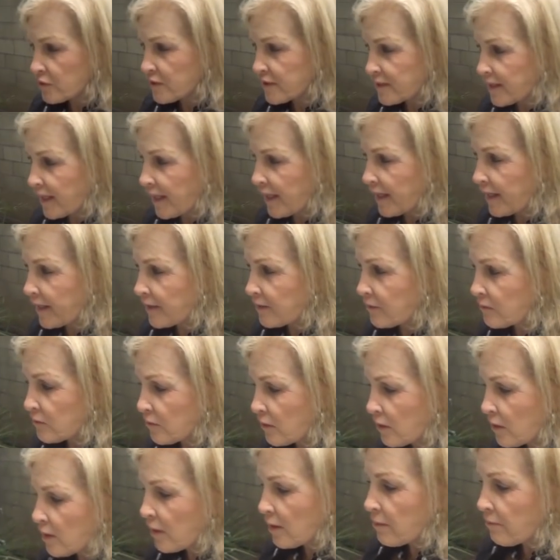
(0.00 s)
will say,
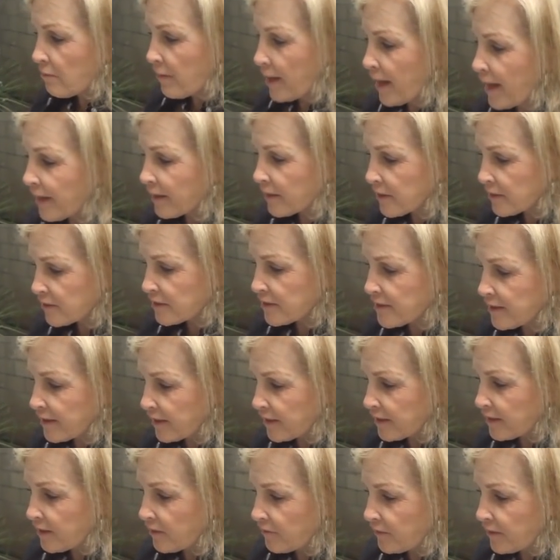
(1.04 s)
Magnus
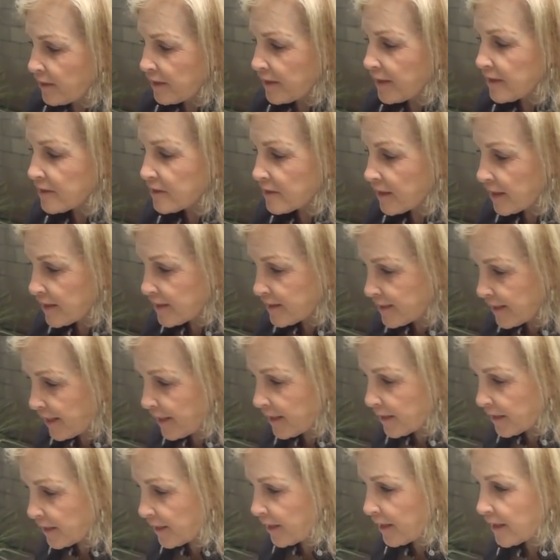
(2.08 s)
sit, if he doesn't, I
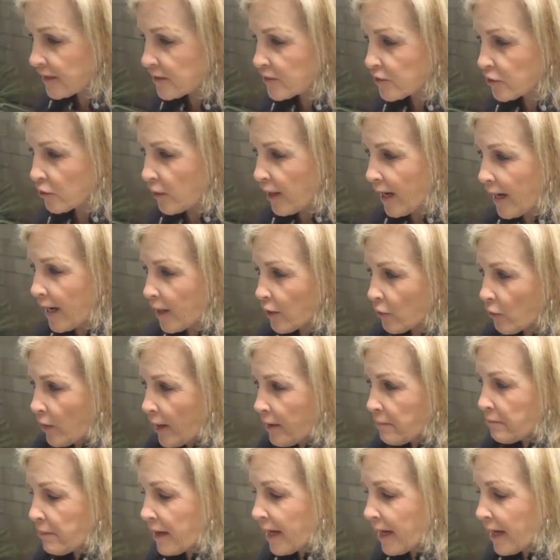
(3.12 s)
say it again. So how do I